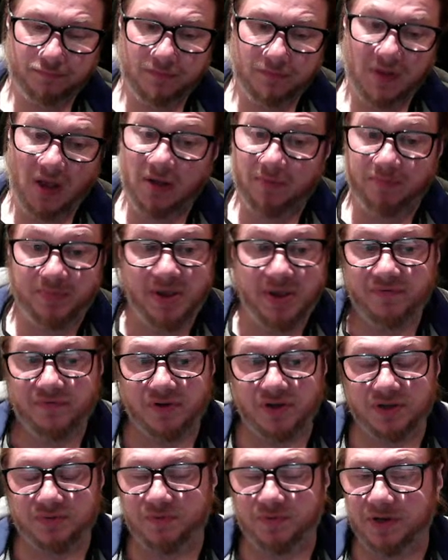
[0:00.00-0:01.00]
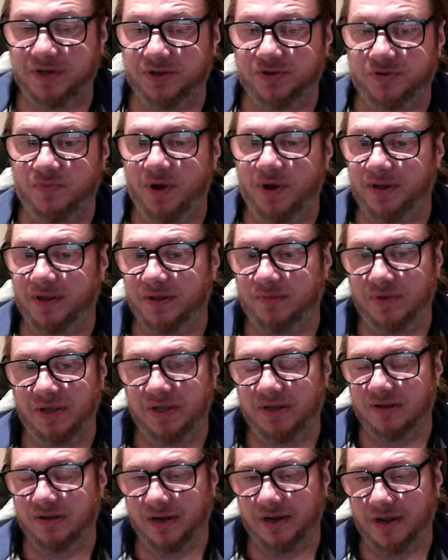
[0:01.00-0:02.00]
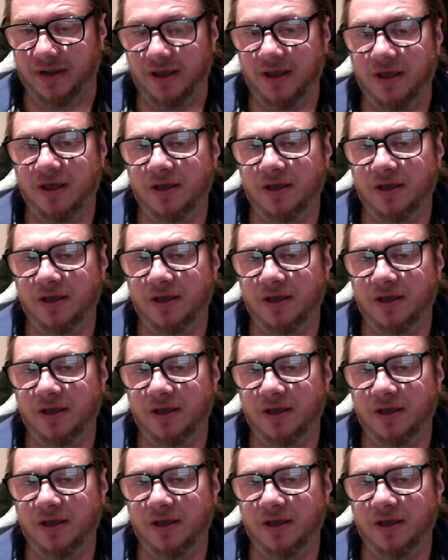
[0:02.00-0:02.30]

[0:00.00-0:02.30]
A b3 springs to mind immediately.